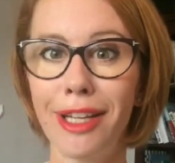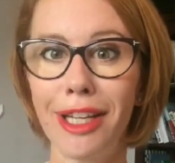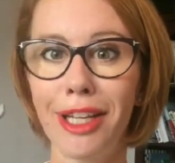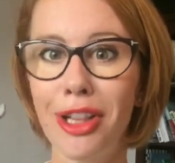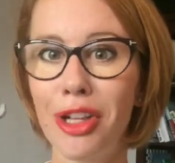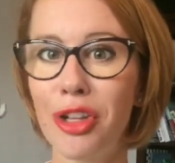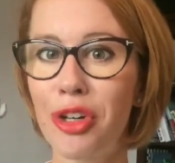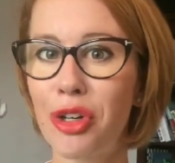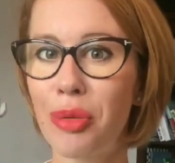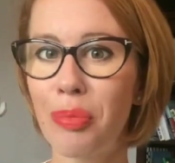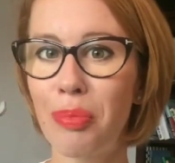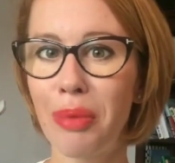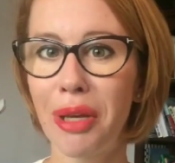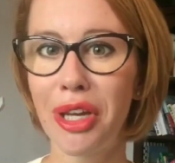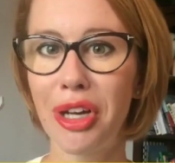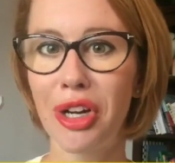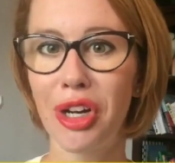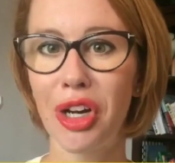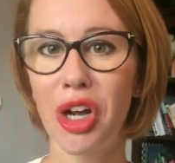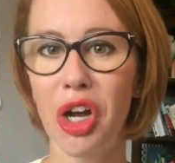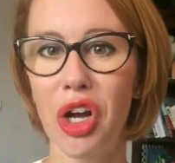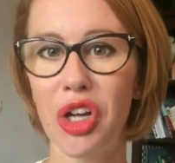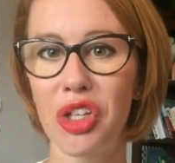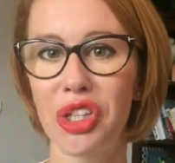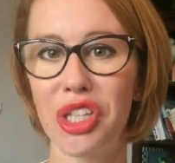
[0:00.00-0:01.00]
little or
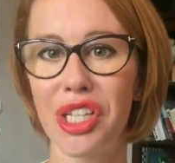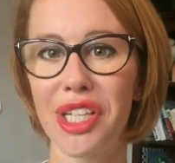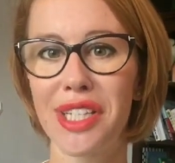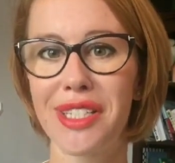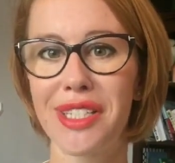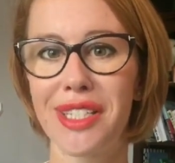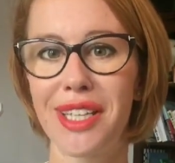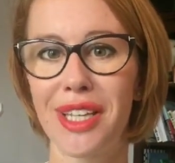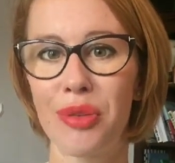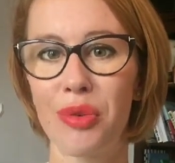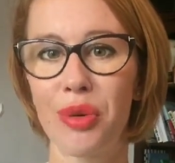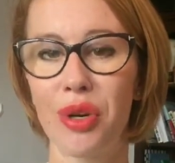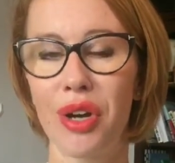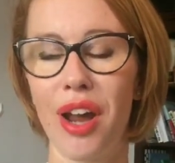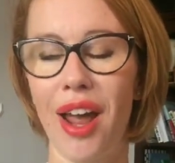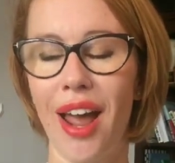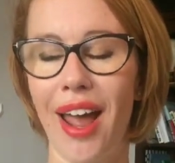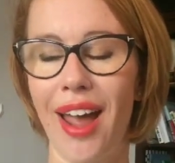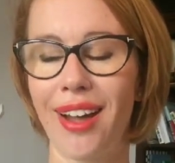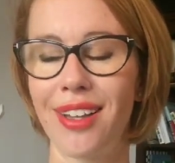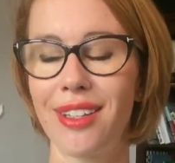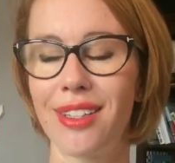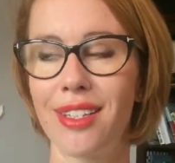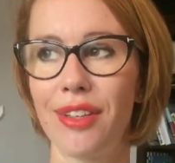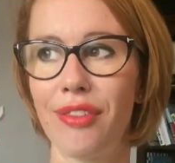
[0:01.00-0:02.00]
bigger context that we're
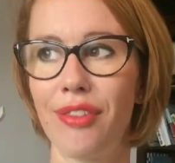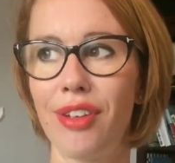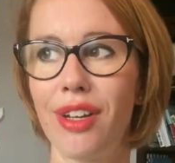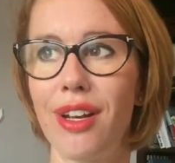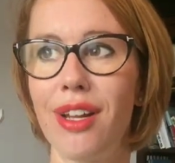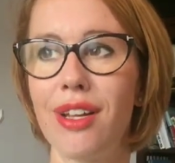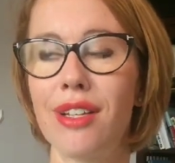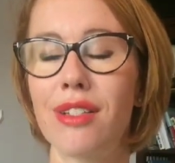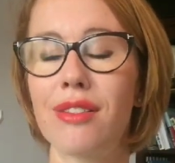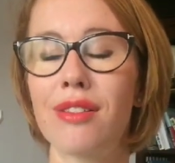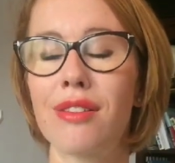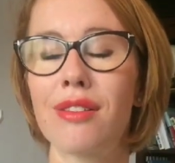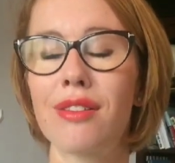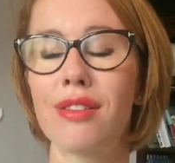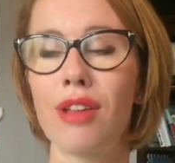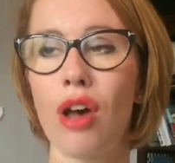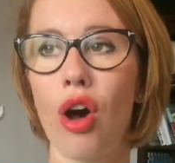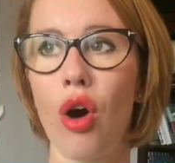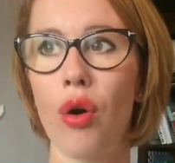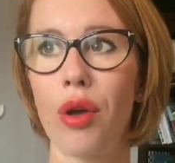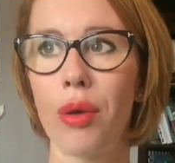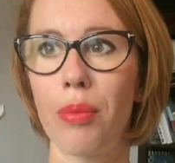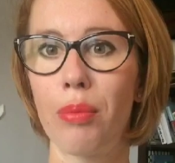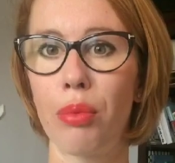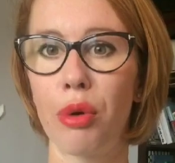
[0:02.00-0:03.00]
active in, it's
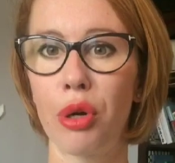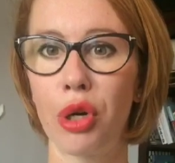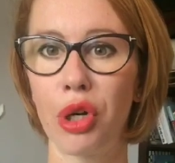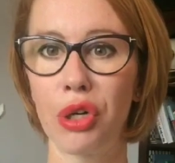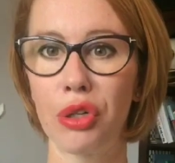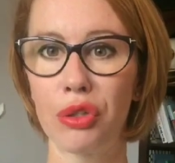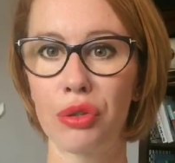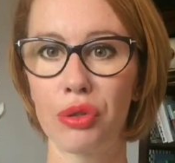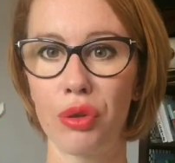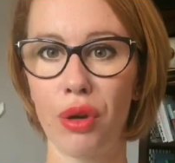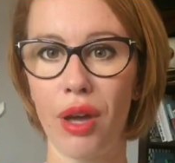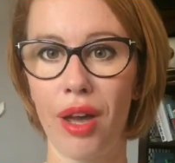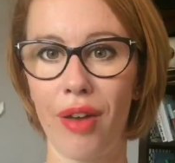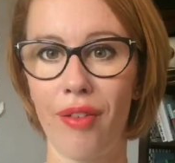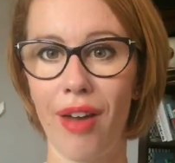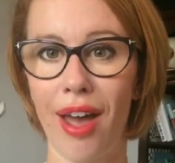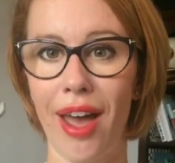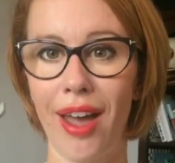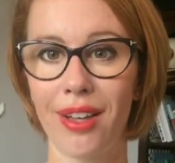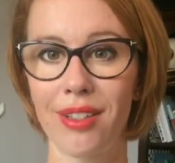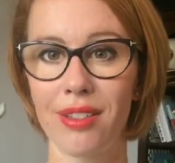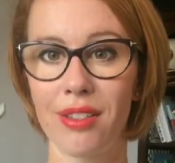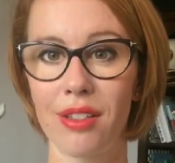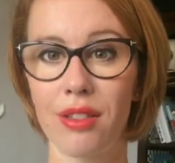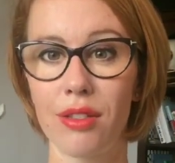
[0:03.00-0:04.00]
so important to have
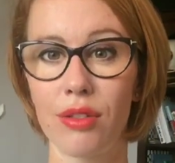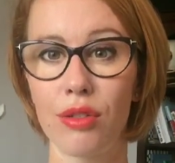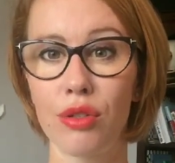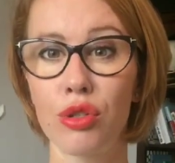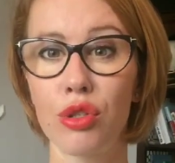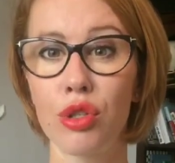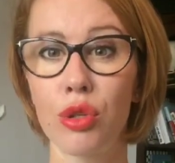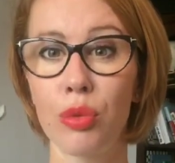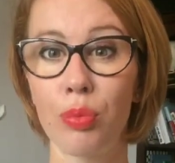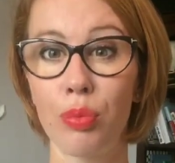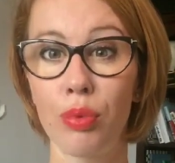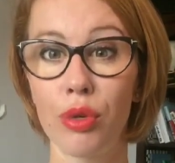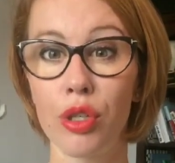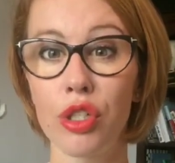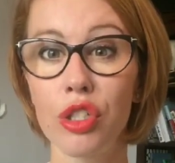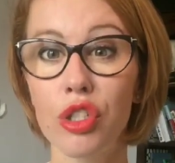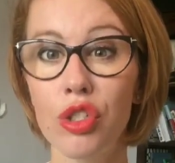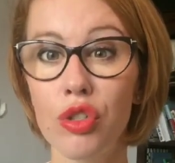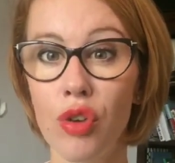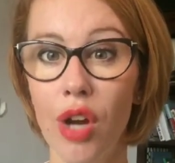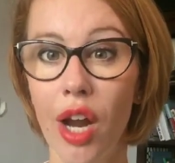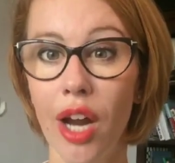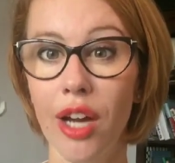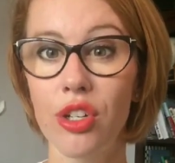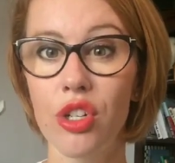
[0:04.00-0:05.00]
access to support
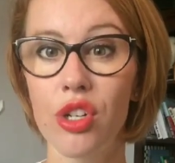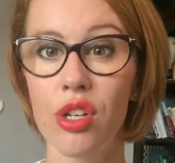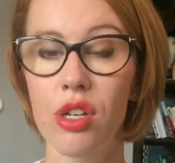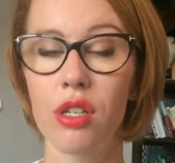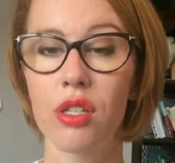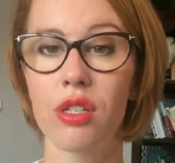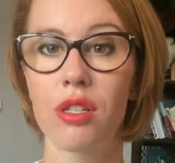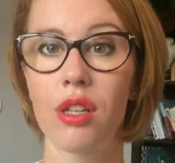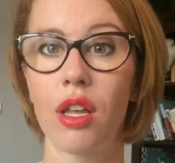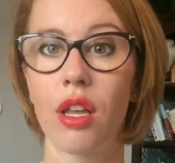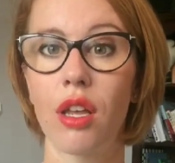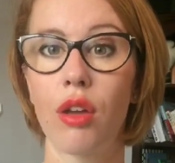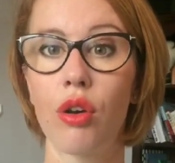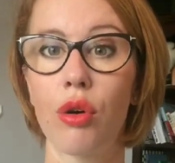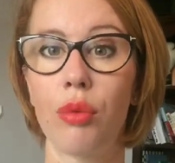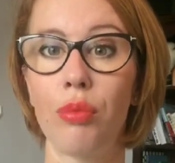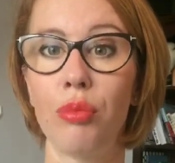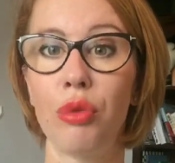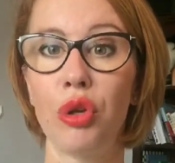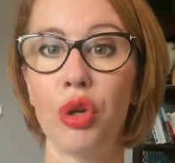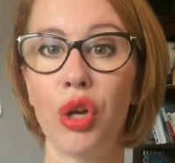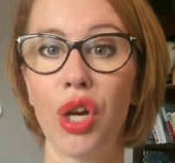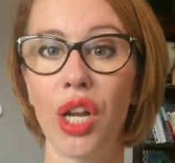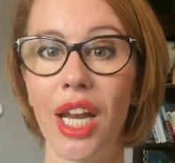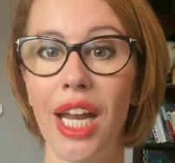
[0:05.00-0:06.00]
structures and
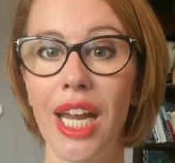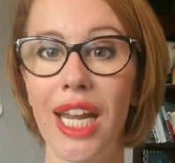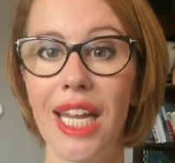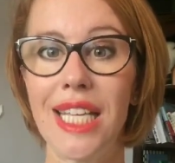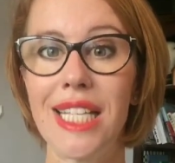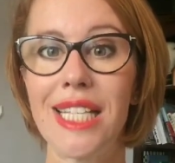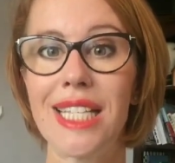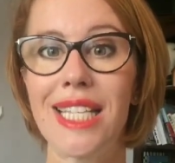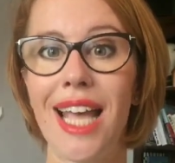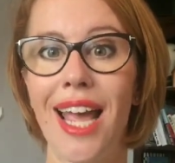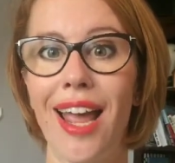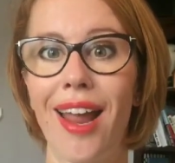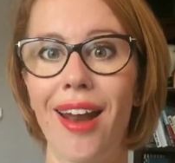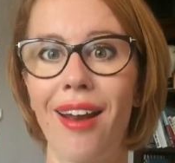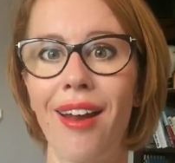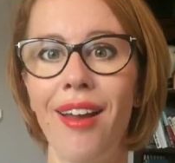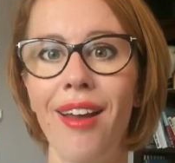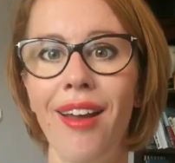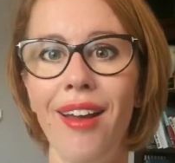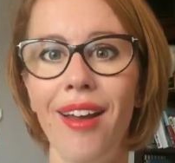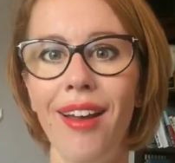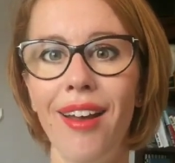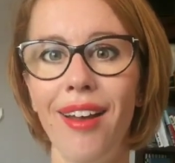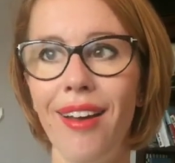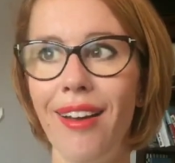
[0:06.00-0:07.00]
communities and
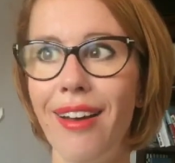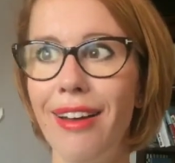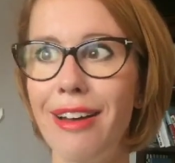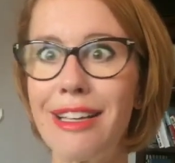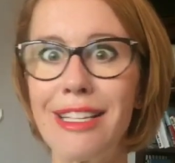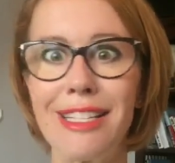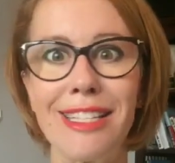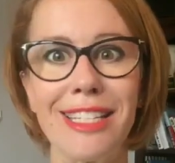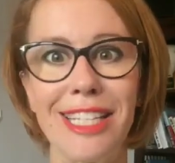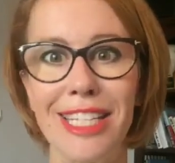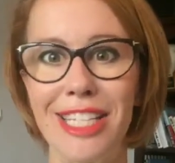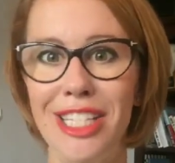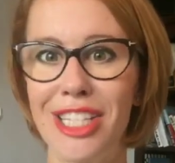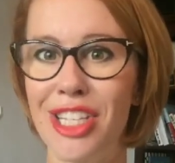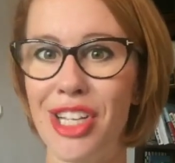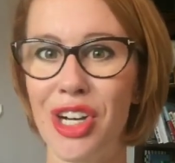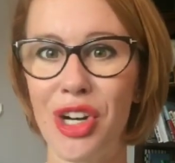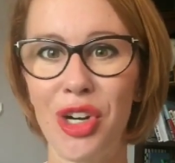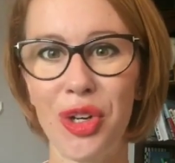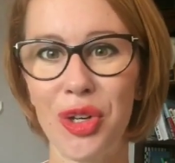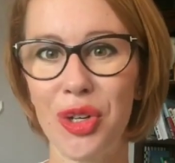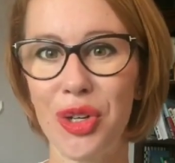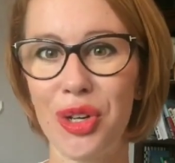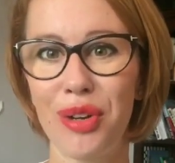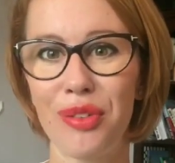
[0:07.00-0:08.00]

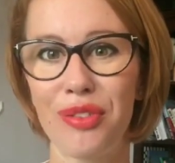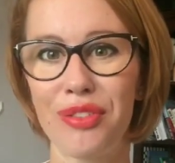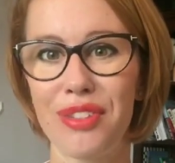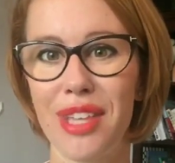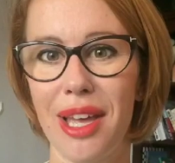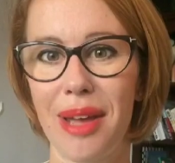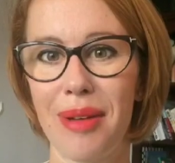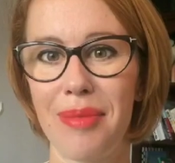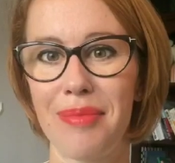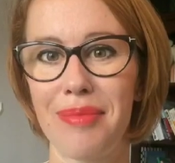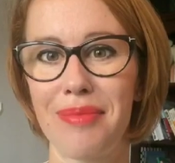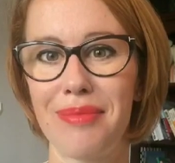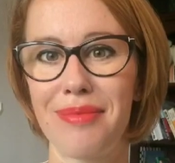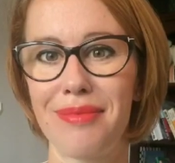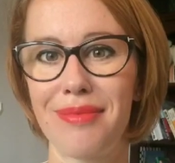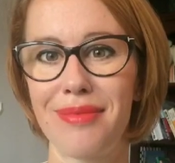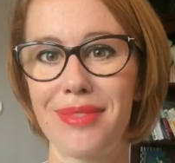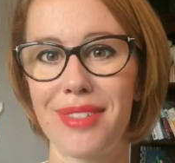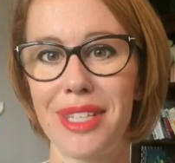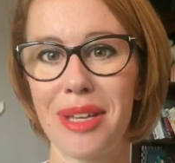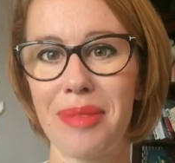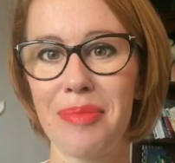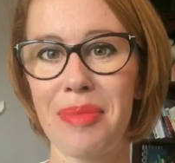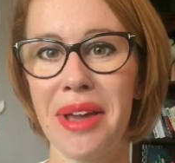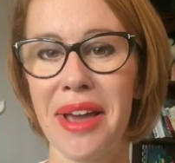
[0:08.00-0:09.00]
sisterhood of some
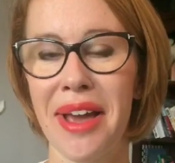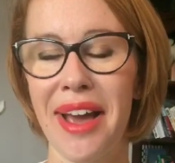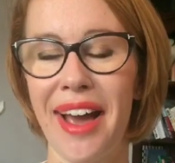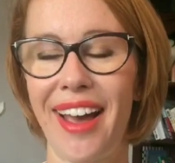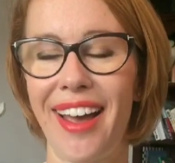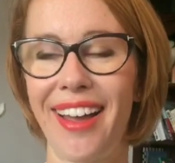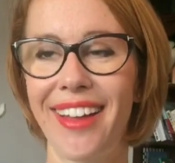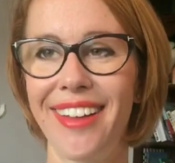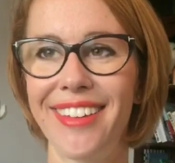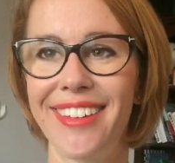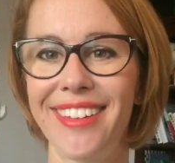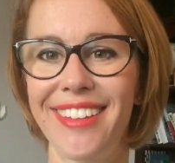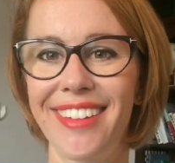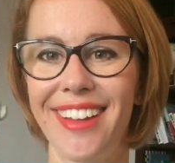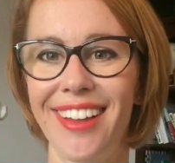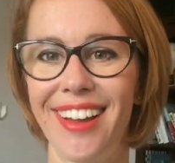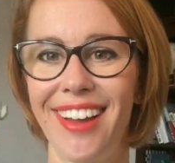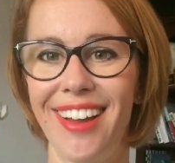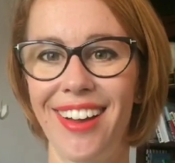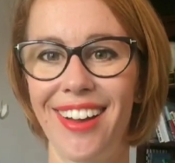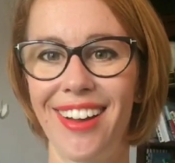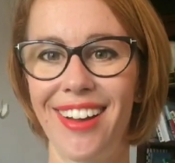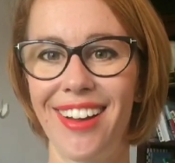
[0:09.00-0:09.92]
kind,